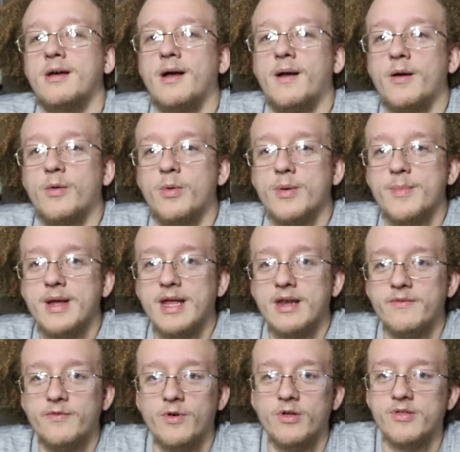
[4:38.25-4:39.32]
I don't want to make
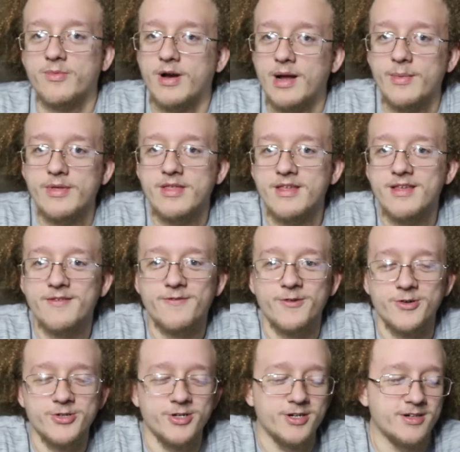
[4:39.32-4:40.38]
any false promises
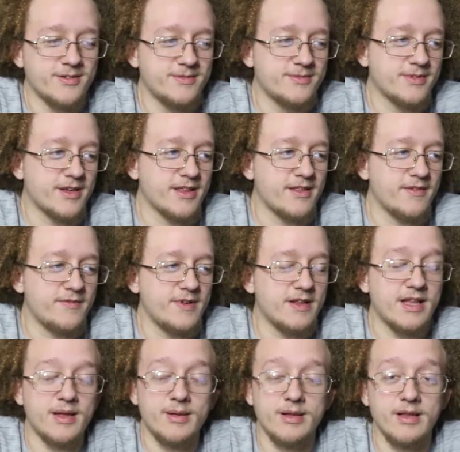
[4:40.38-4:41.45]
for sure, because I've done
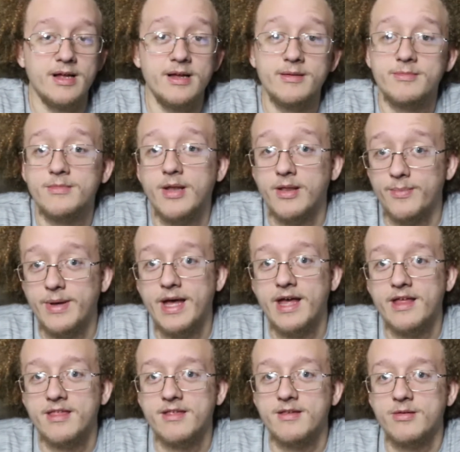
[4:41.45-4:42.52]
that a lot in the
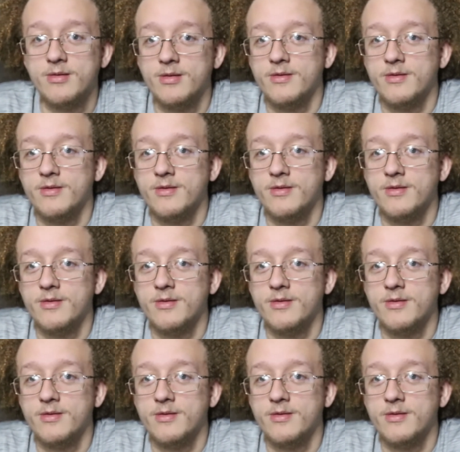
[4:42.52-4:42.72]
past.